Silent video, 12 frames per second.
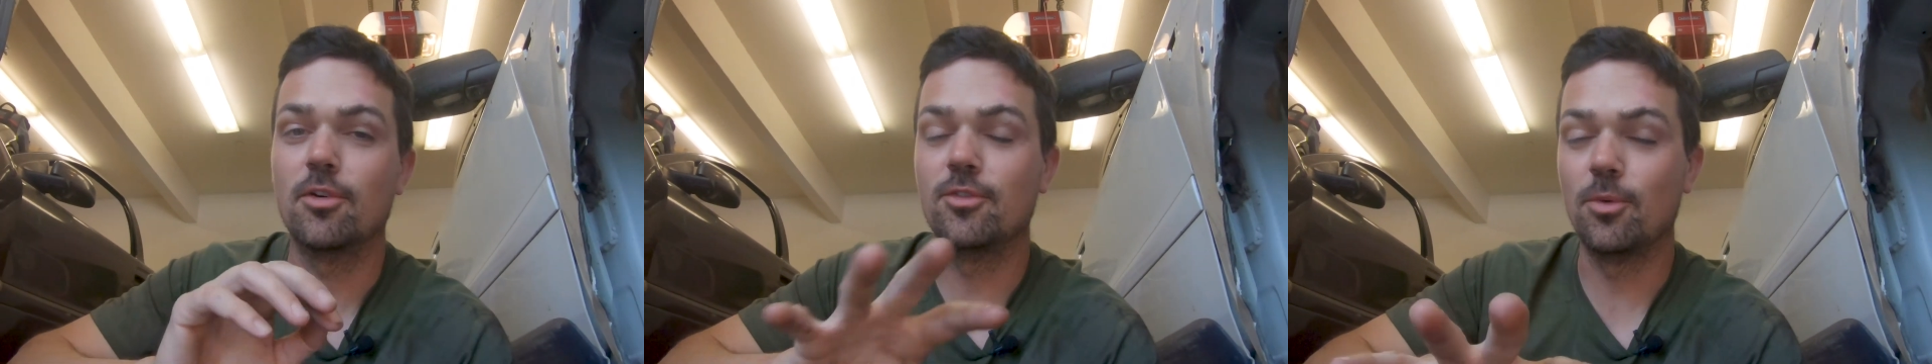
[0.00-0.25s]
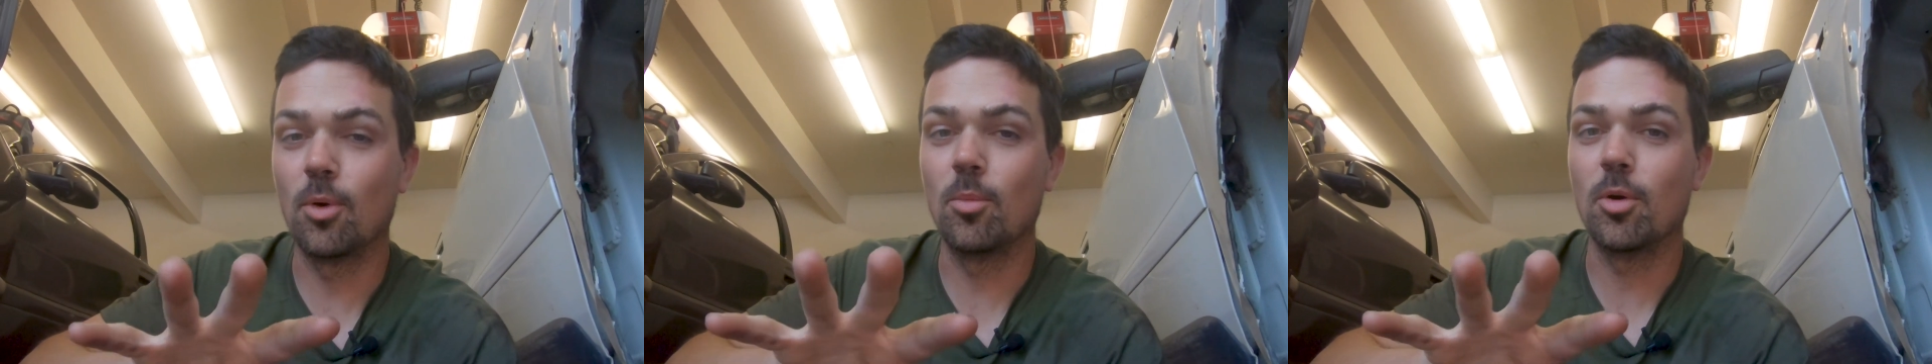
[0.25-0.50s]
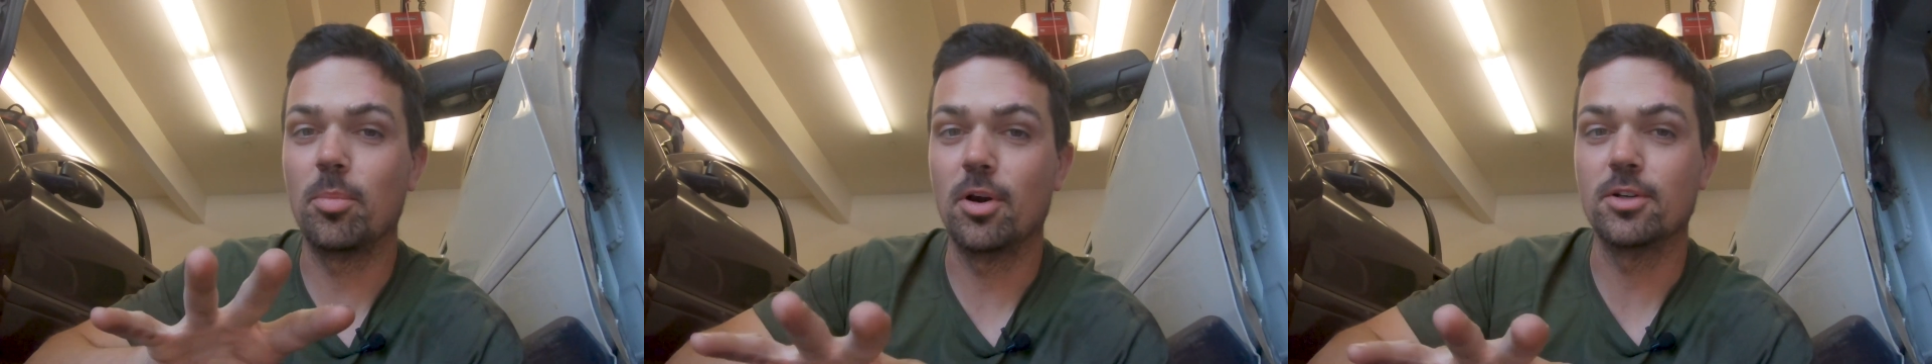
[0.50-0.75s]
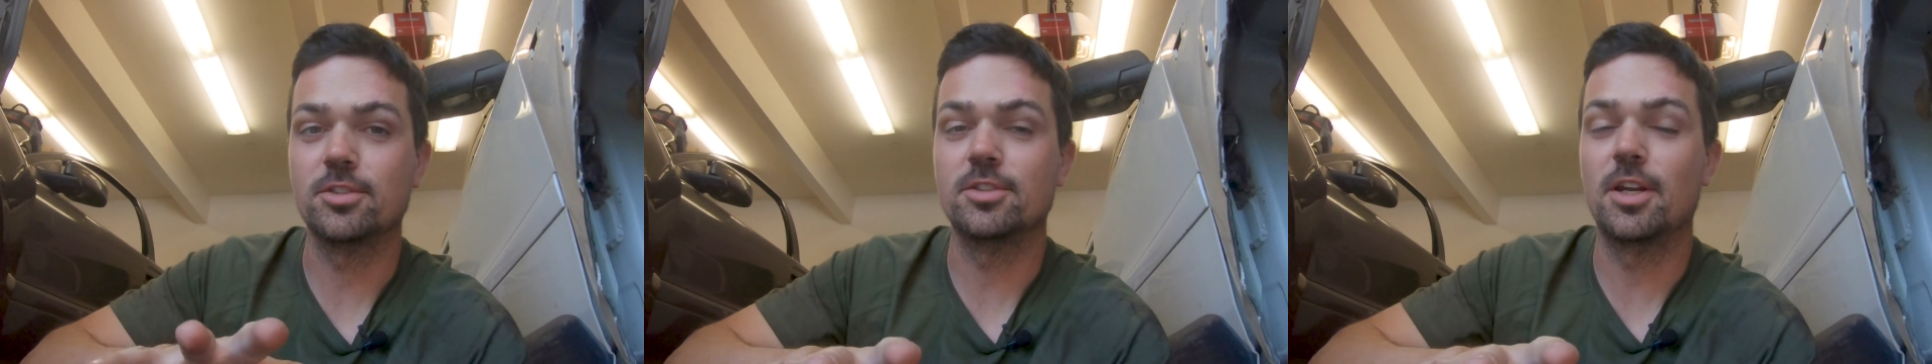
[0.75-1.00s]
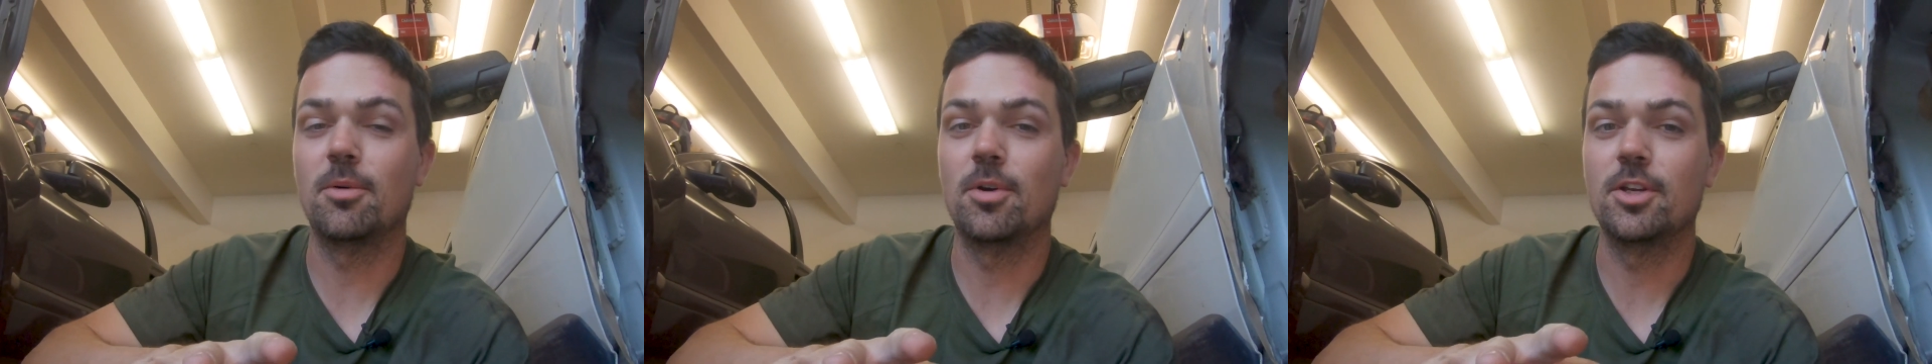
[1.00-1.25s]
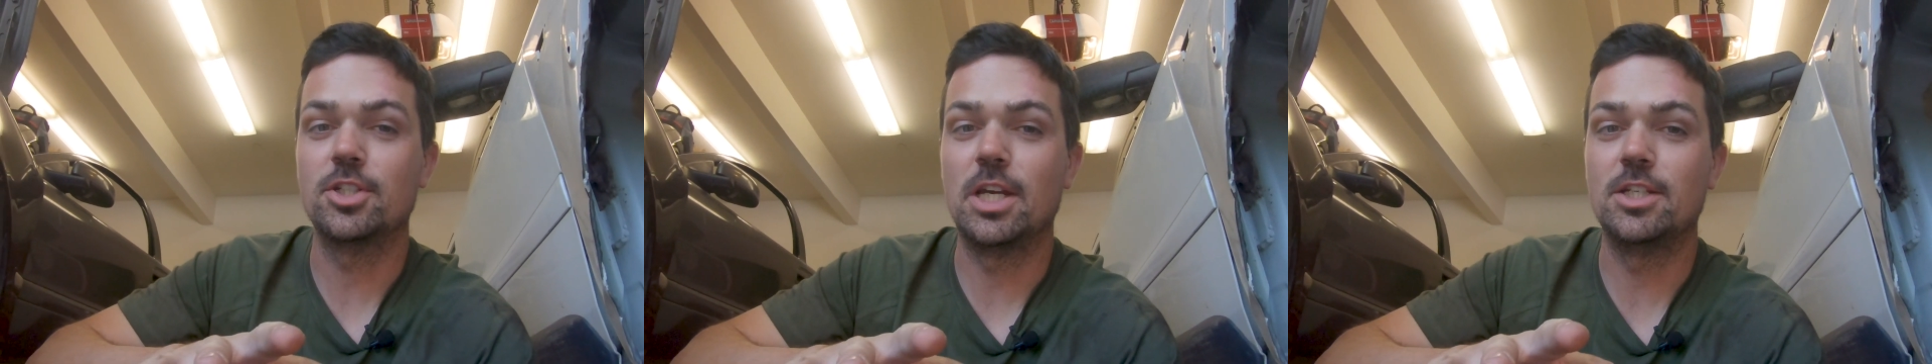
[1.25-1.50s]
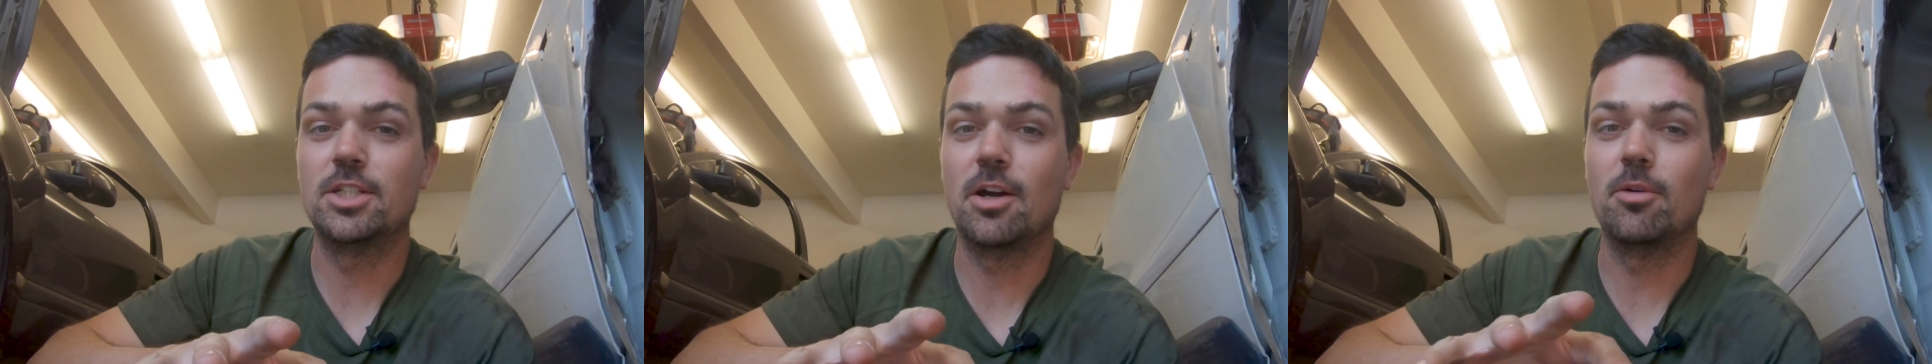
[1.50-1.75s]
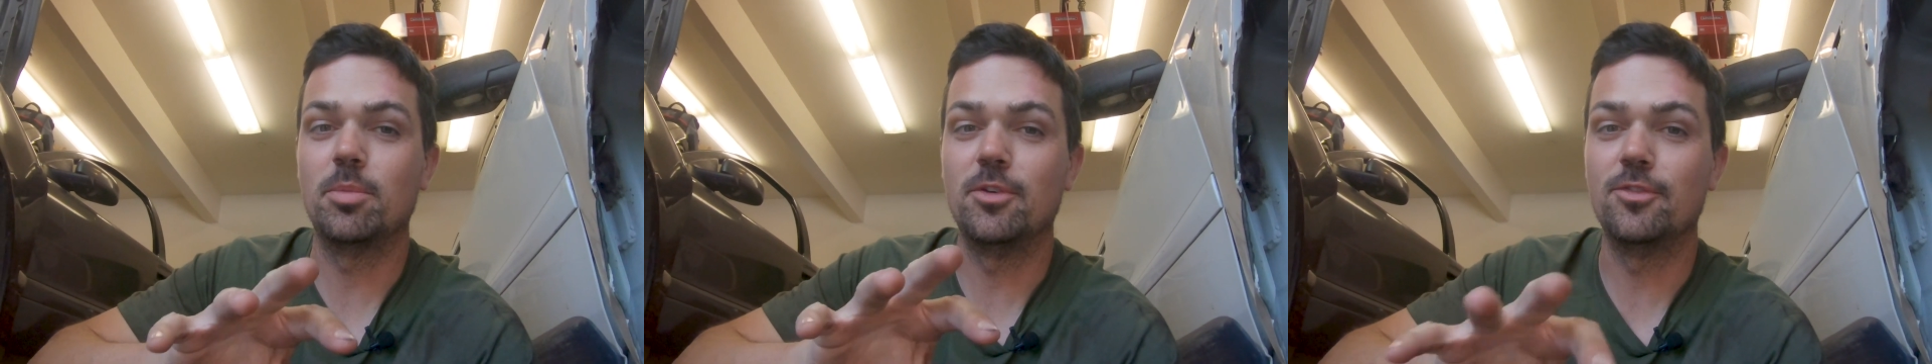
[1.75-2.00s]
are four more parts that I want to change
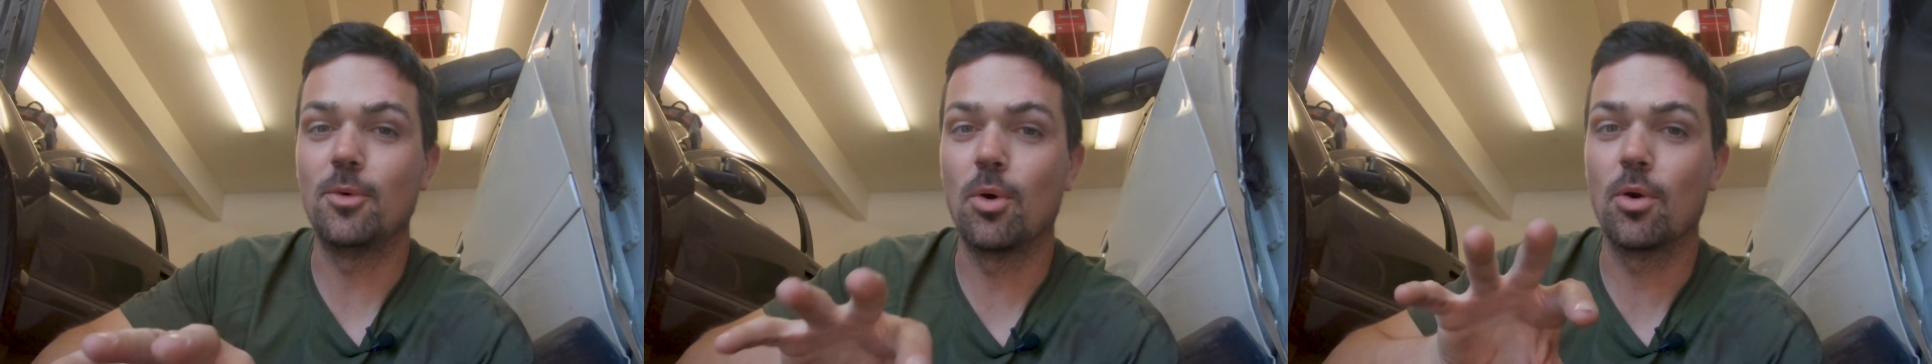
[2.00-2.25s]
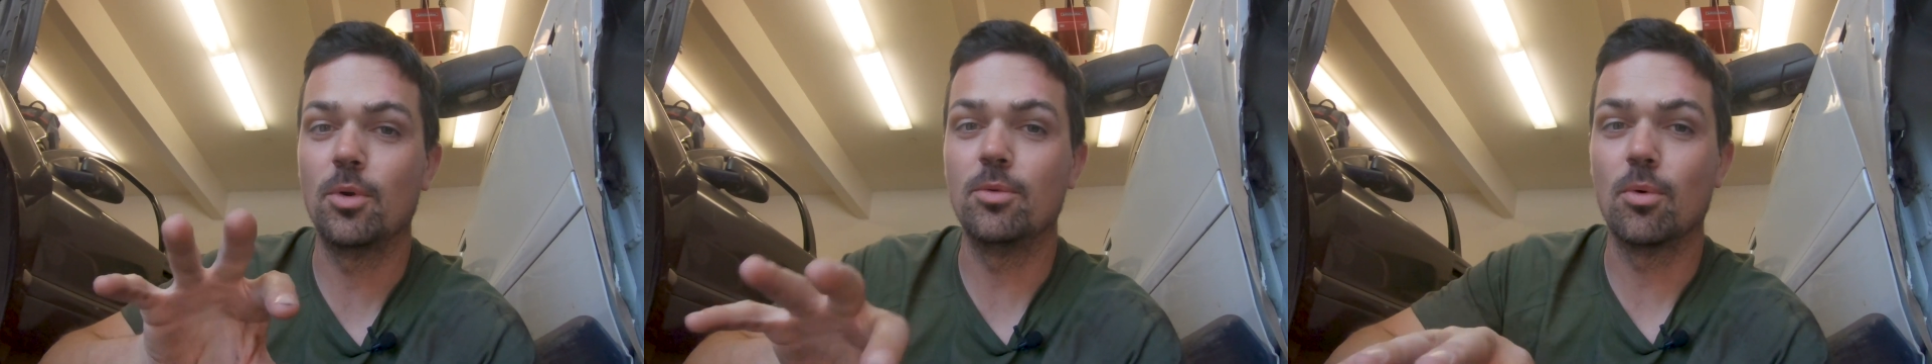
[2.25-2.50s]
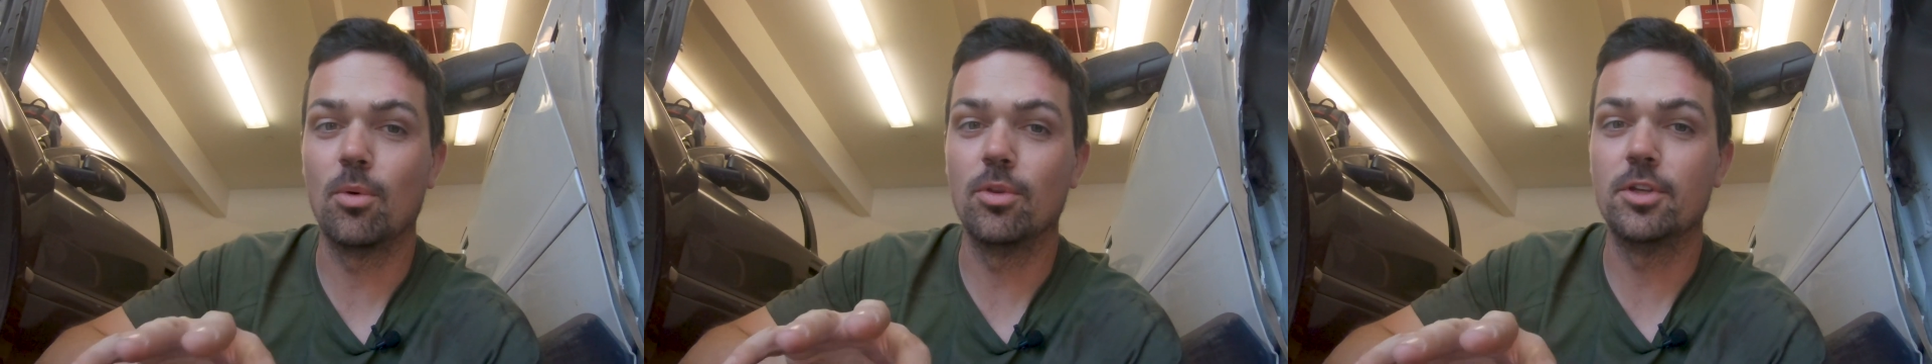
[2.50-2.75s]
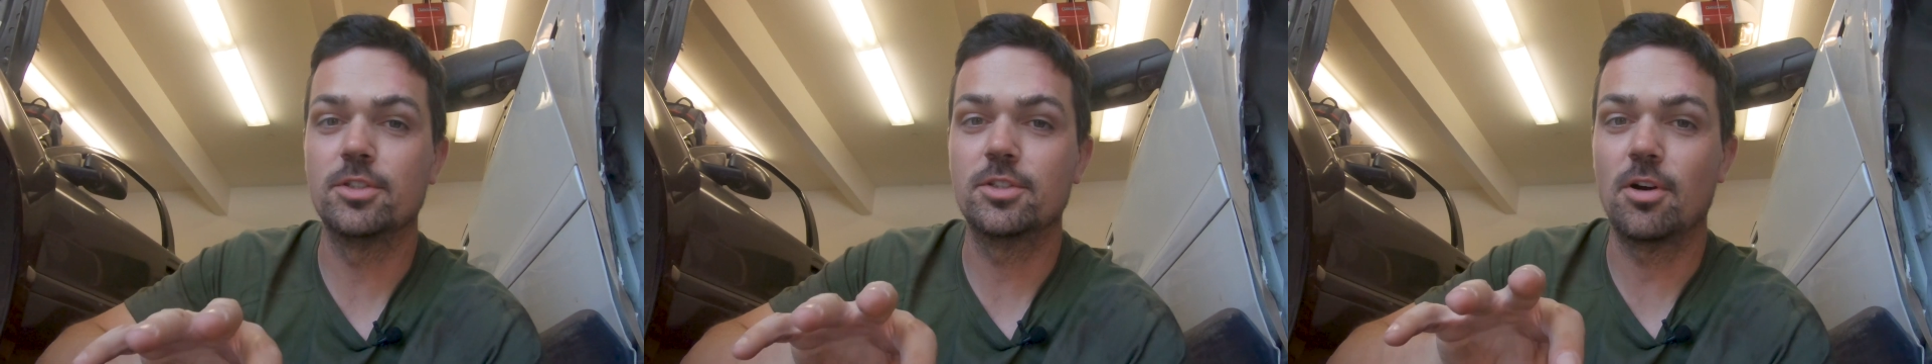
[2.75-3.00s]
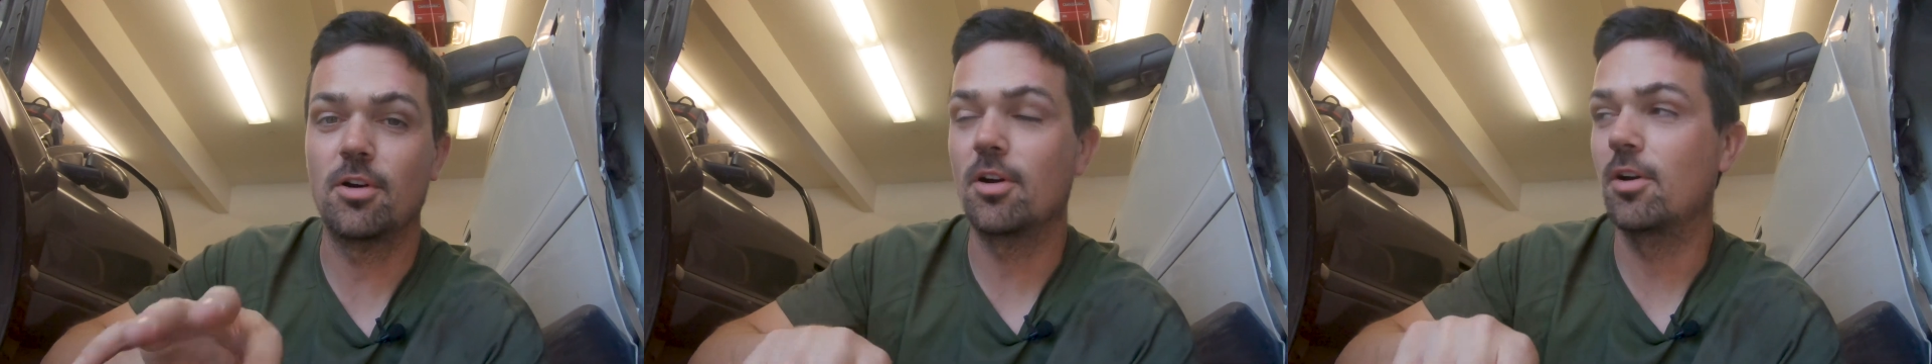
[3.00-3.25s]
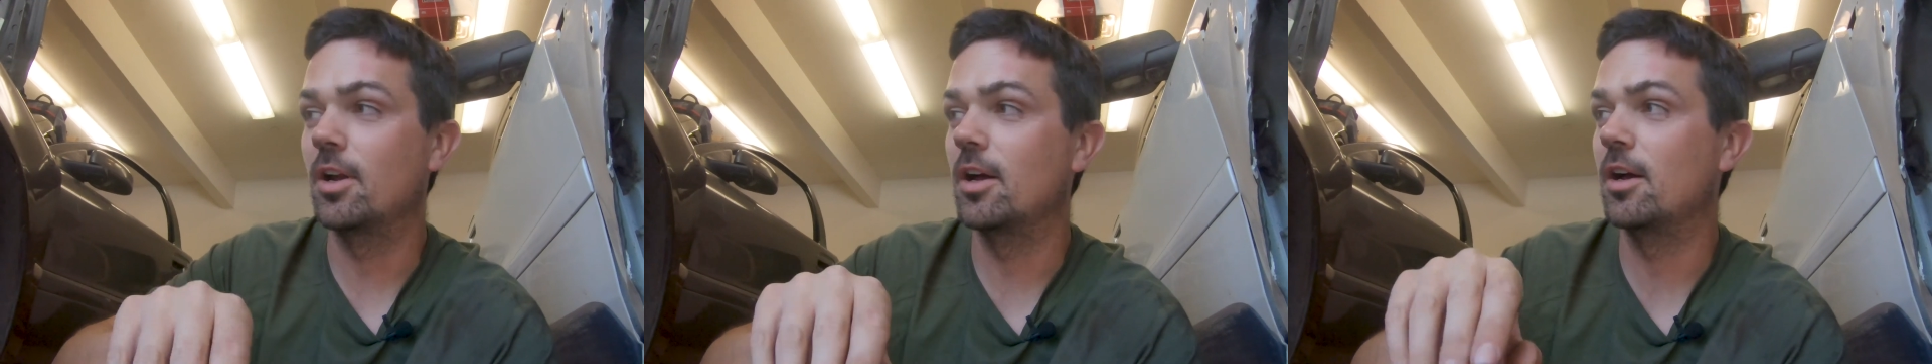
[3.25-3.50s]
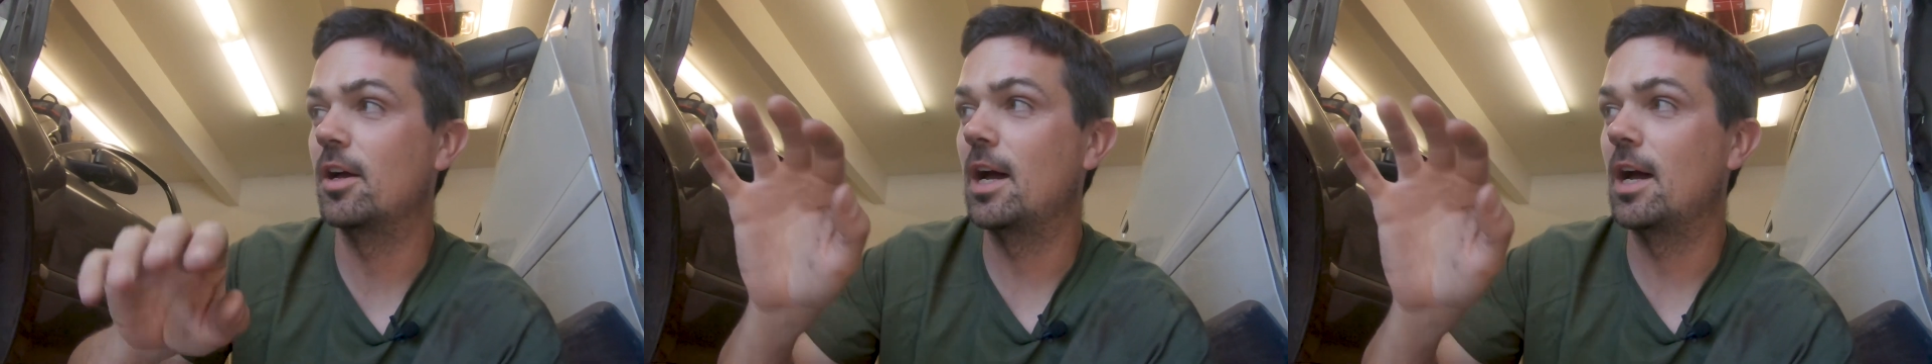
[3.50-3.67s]
out before we roll this car uh,